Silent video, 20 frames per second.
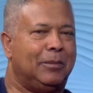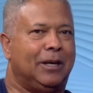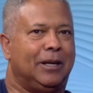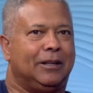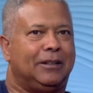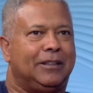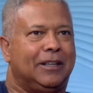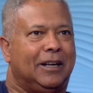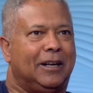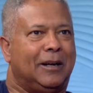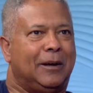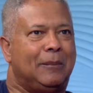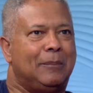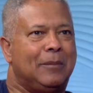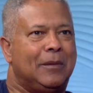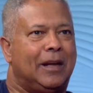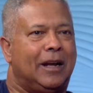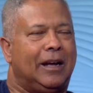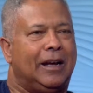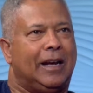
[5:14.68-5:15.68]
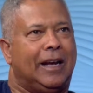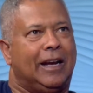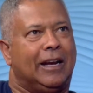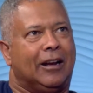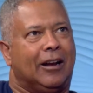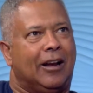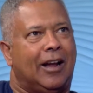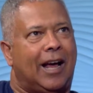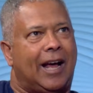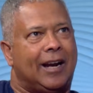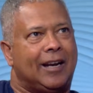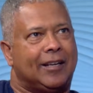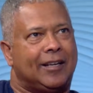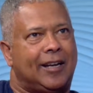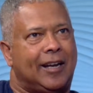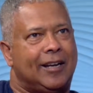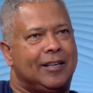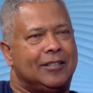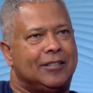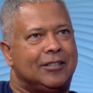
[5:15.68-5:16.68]
But in a lot of
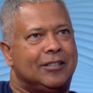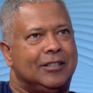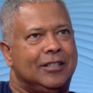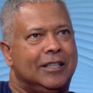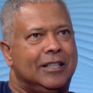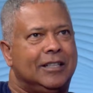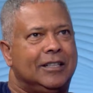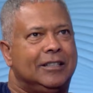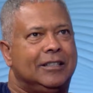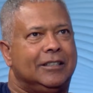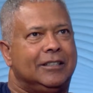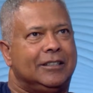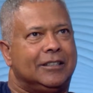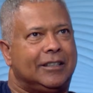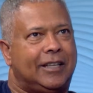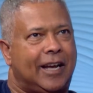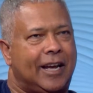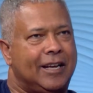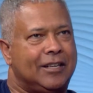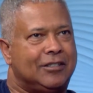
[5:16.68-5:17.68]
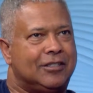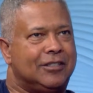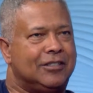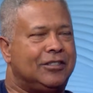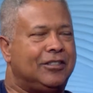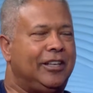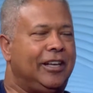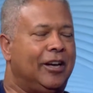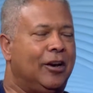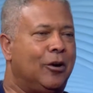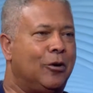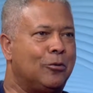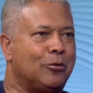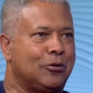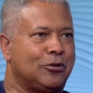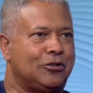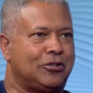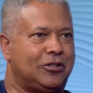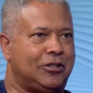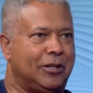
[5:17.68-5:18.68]
cases, the
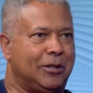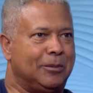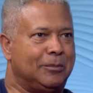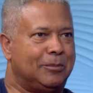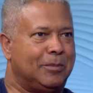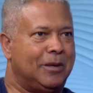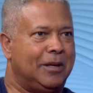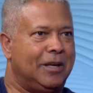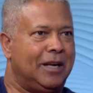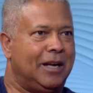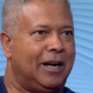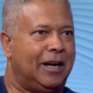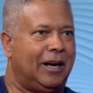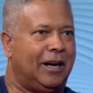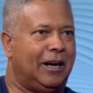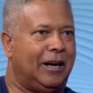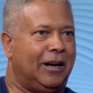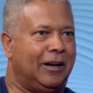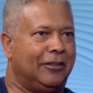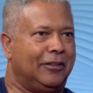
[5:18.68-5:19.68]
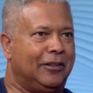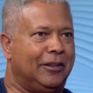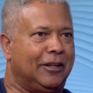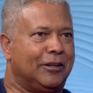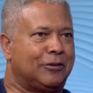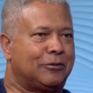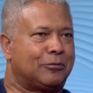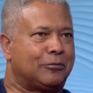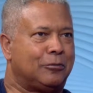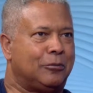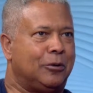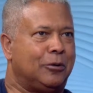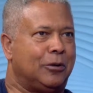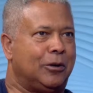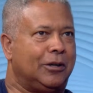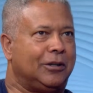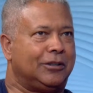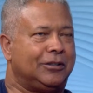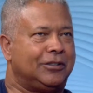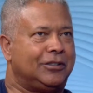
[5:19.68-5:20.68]
ownership, this
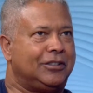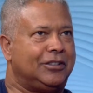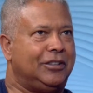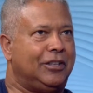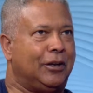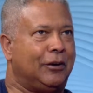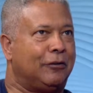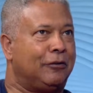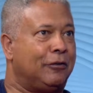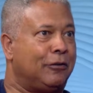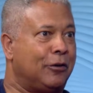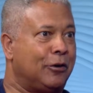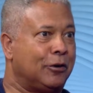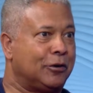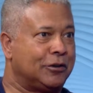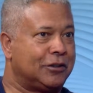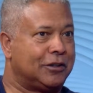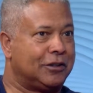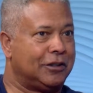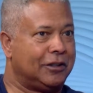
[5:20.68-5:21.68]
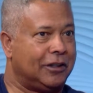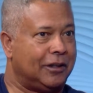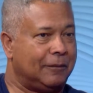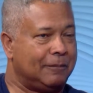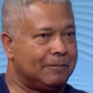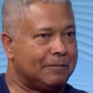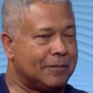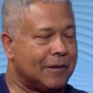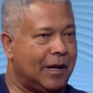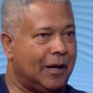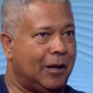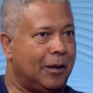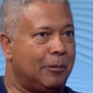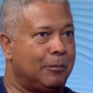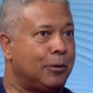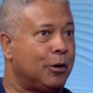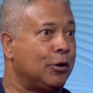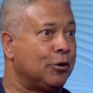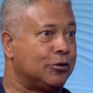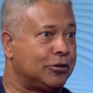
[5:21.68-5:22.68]
was their first
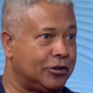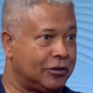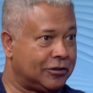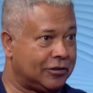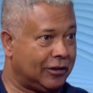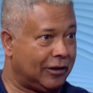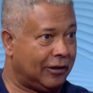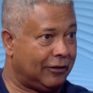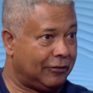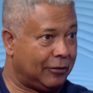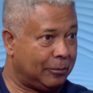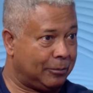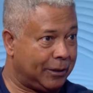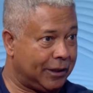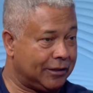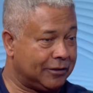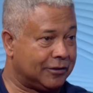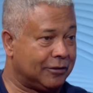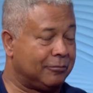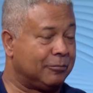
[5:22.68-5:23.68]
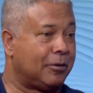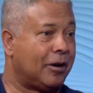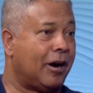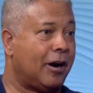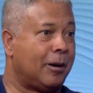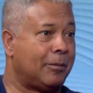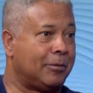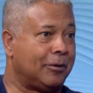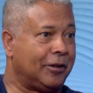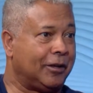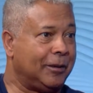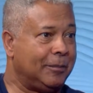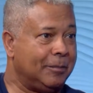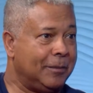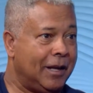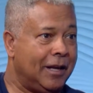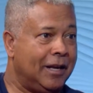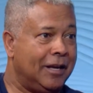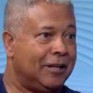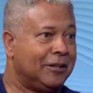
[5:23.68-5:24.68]
purchase of a piece of property.
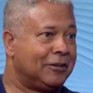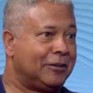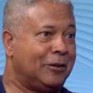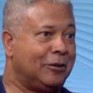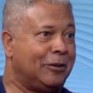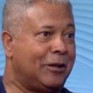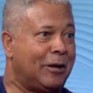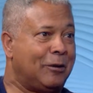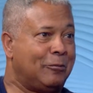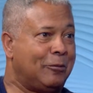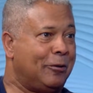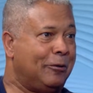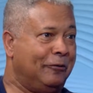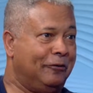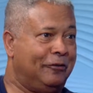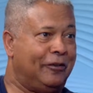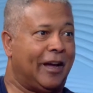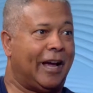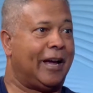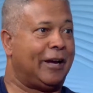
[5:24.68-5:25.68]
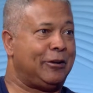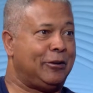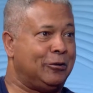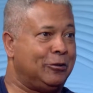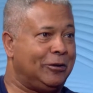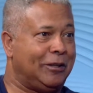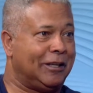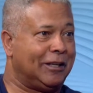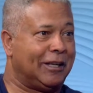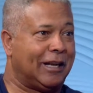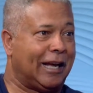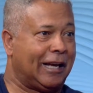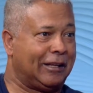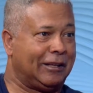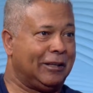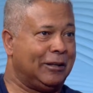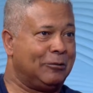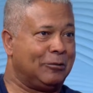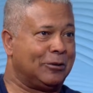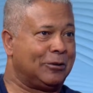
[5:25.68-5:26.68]
So they valued it
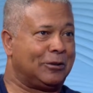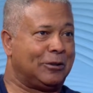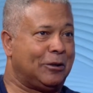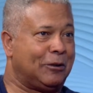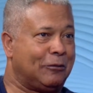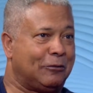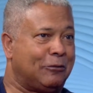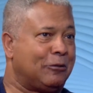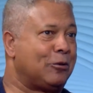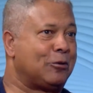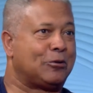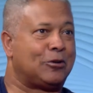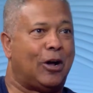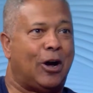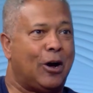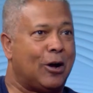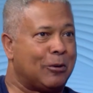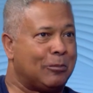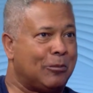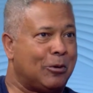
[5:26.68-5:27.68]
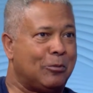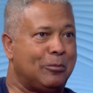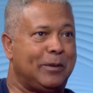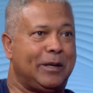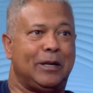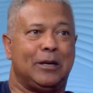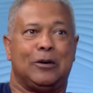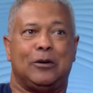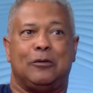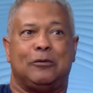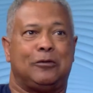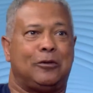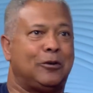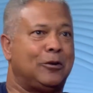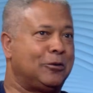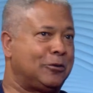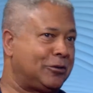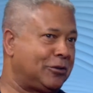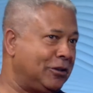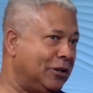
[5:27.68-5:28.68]
like it was their first automobile,
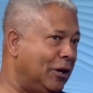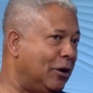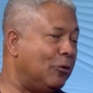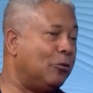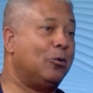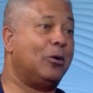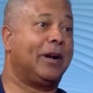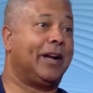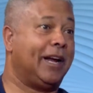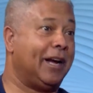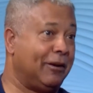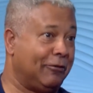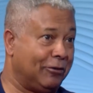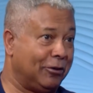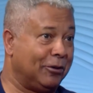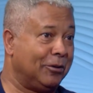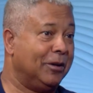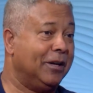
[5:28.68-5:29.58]
first whatever.